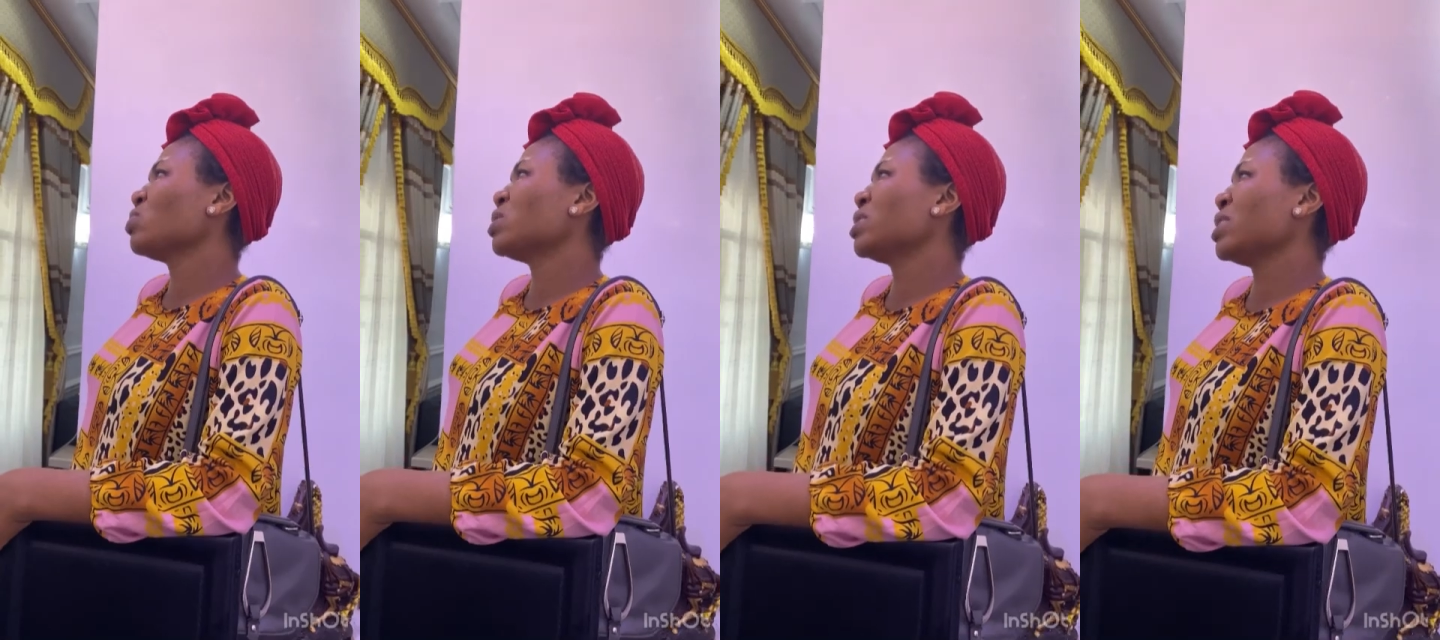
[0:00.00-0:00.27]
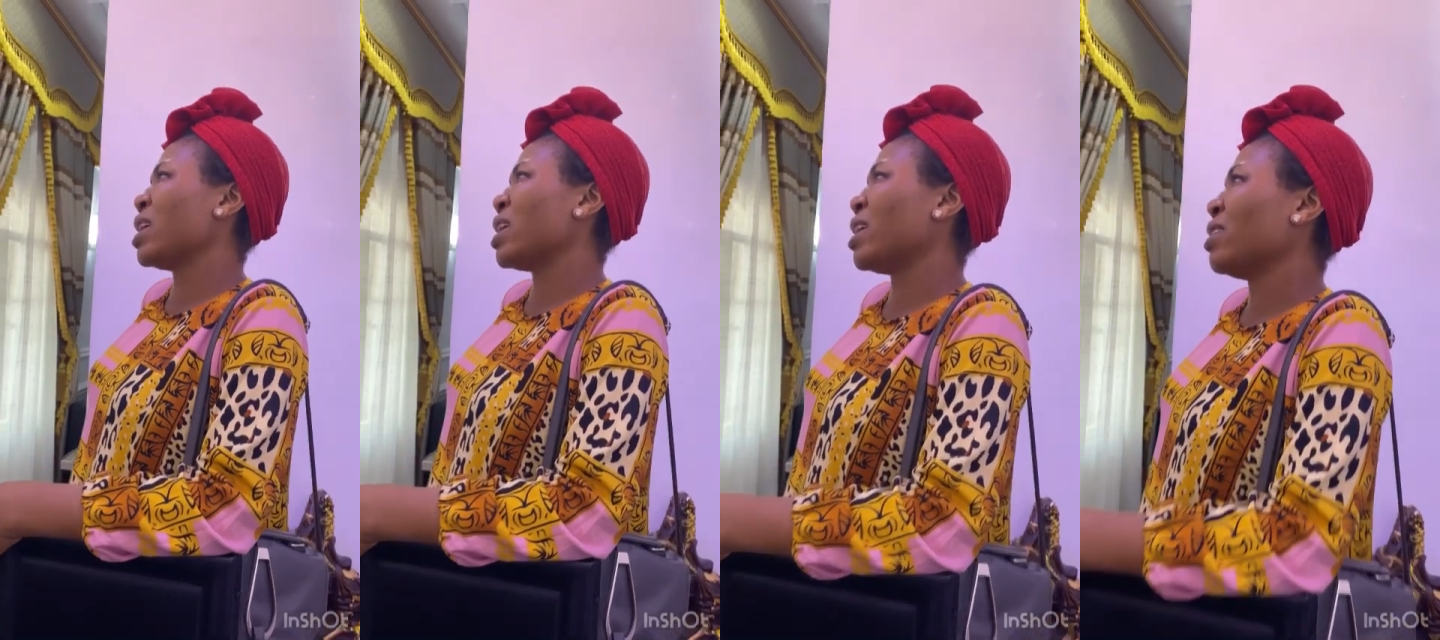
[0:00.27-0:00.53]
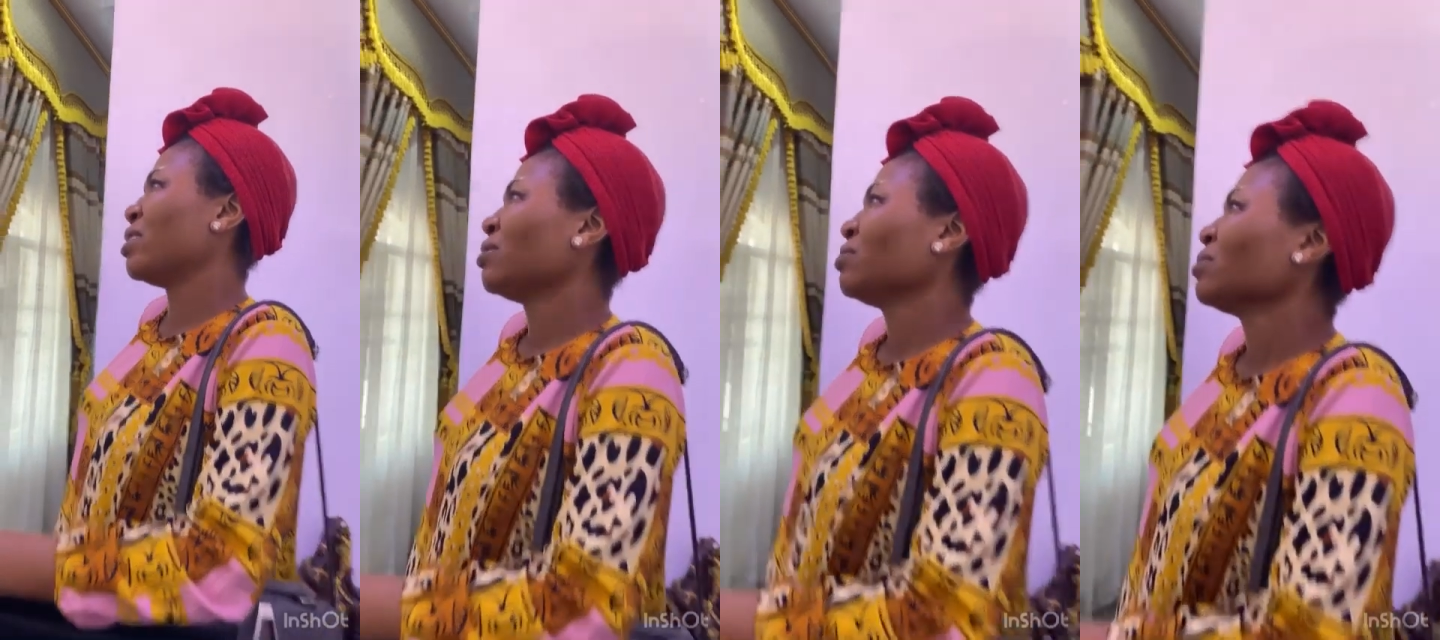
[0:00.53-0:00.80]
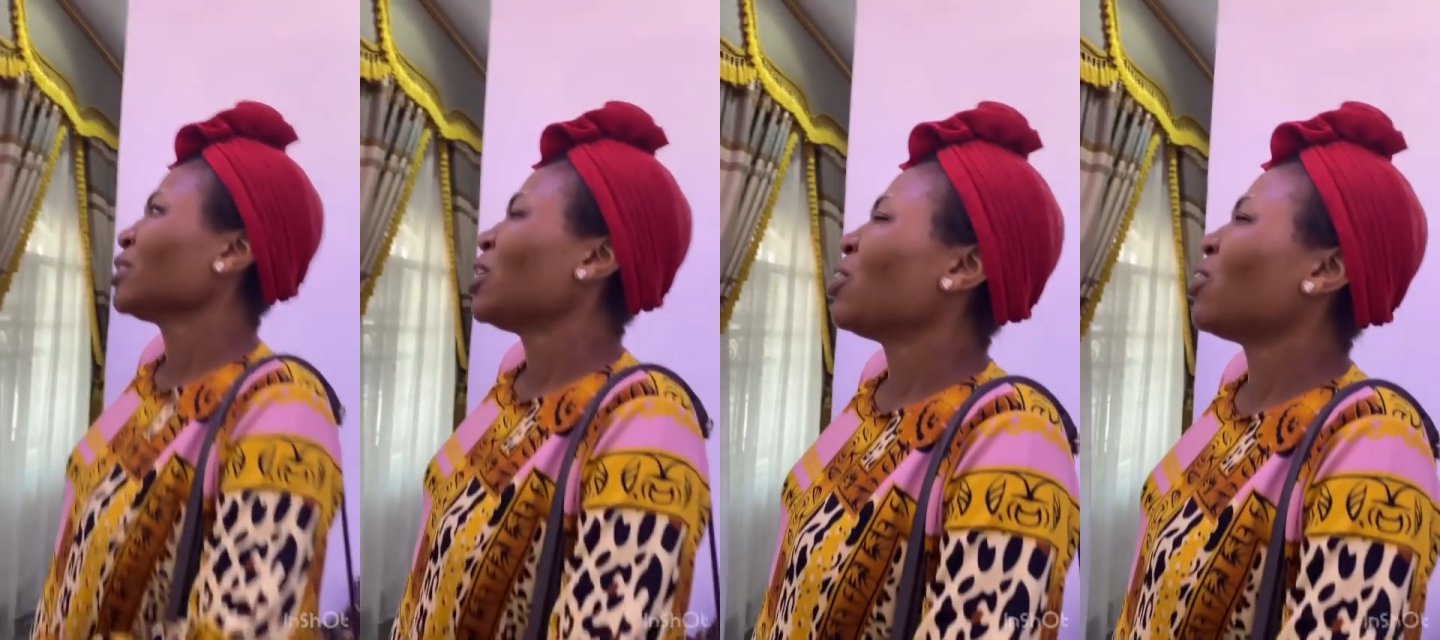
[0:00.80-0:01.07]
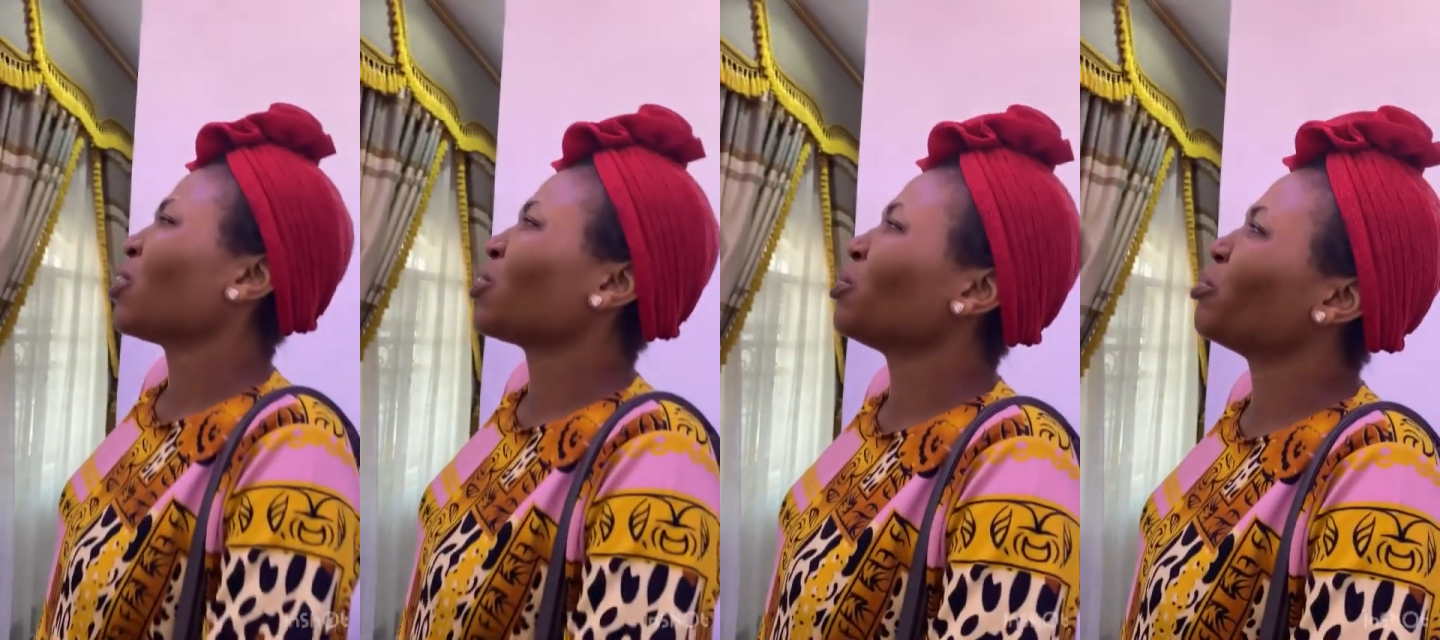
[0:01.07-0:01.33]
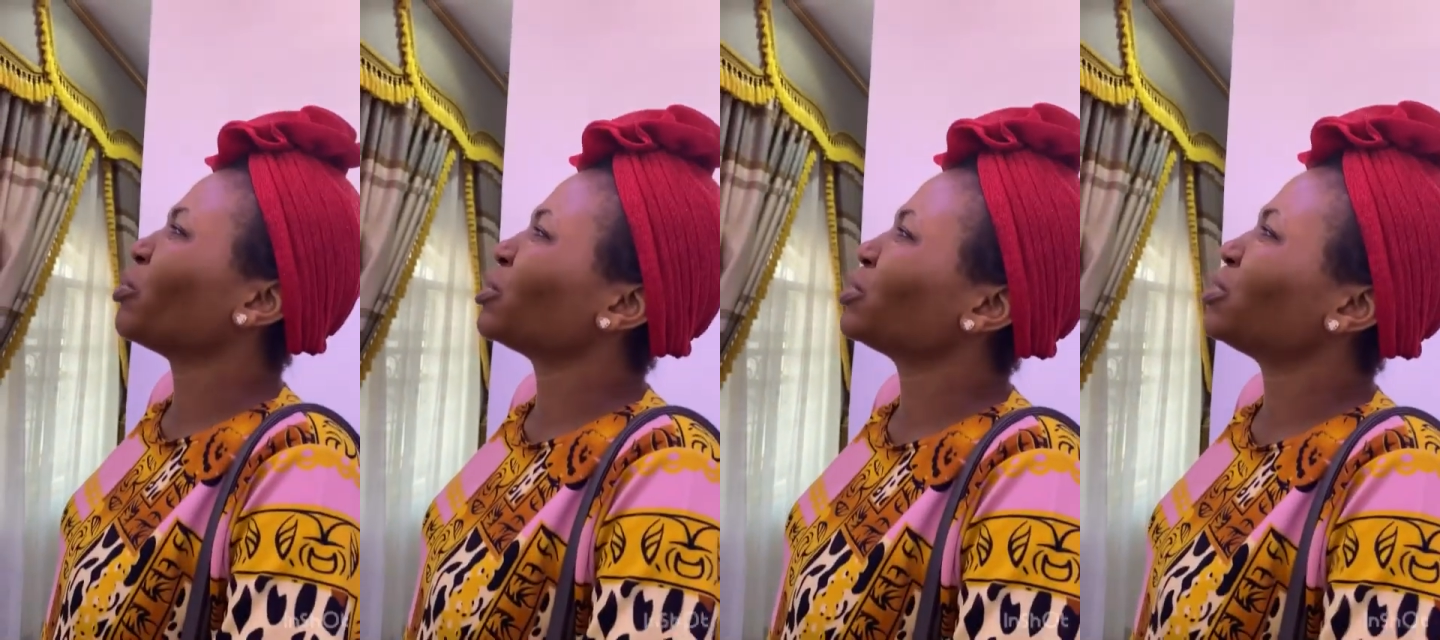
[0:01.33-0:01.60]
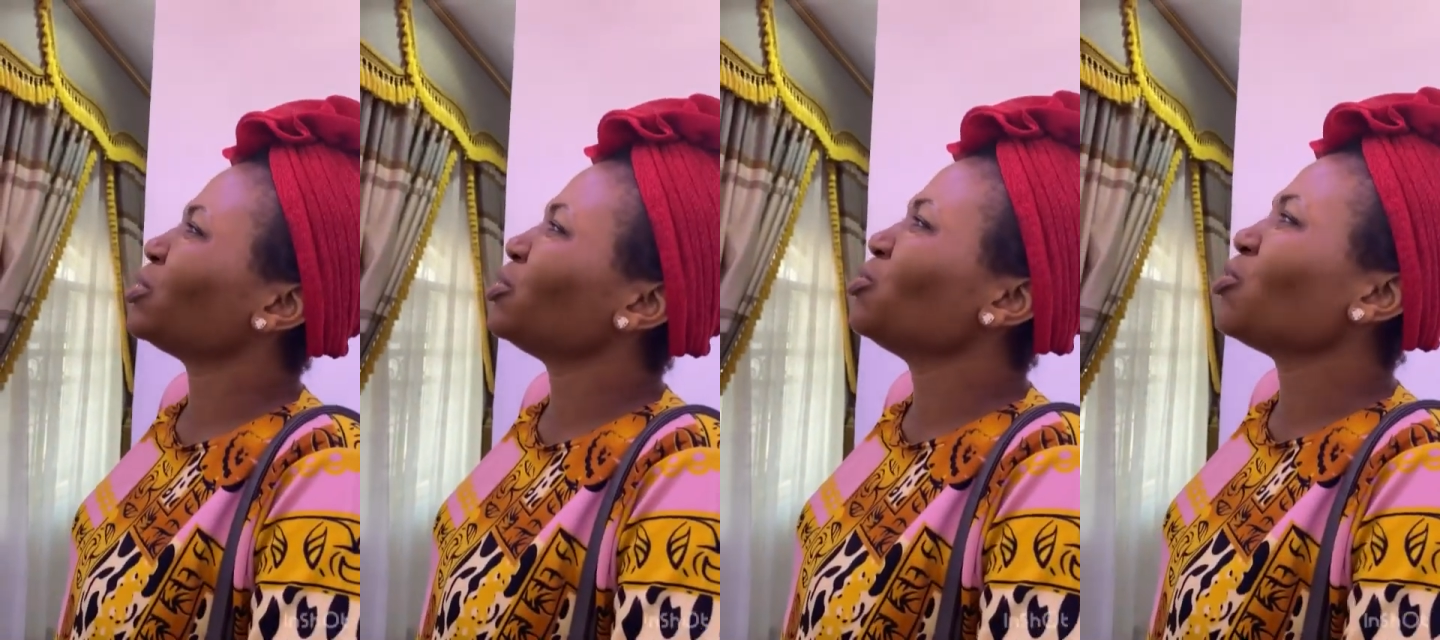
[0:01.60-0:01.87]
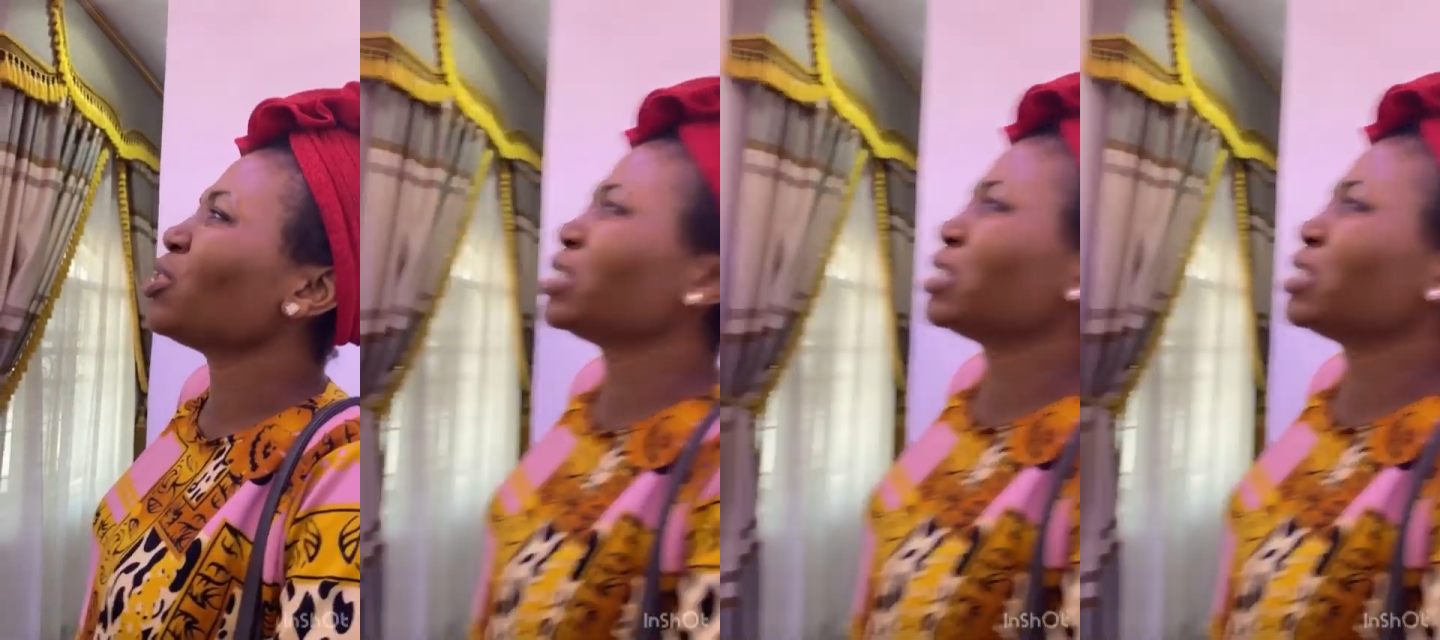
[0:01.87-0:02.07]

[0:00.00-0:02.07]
see, Uncle, but you know